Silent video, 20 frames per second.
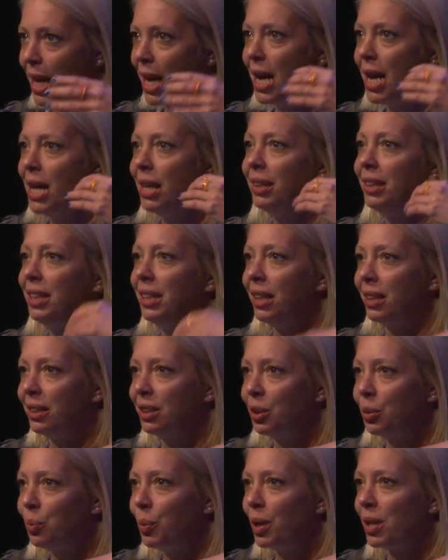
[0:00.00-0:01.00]
the
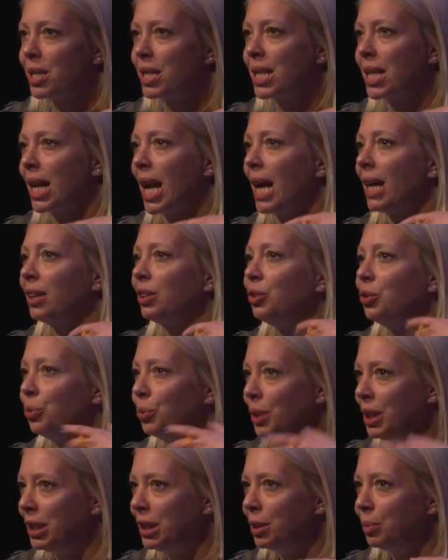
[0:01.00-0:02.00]
other ones like to
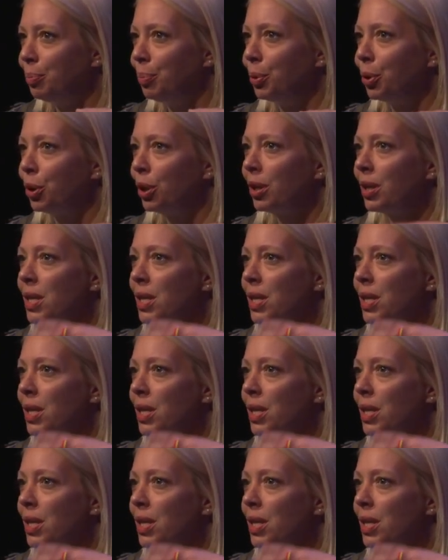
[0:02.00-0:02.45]
read the book,